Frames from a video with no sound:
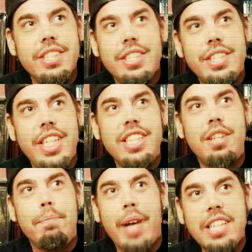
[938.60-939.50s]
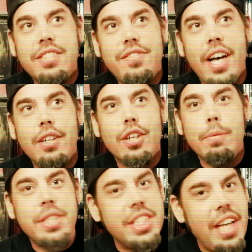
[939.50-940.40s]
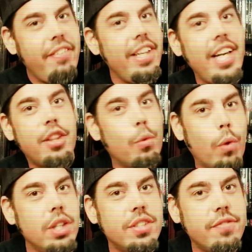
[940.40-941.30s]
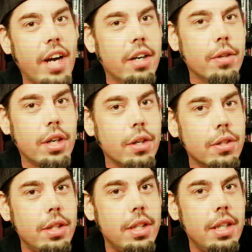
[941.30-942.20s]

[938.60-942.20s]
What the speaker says: she's the best final girl, but she's definitely not the worst final girl.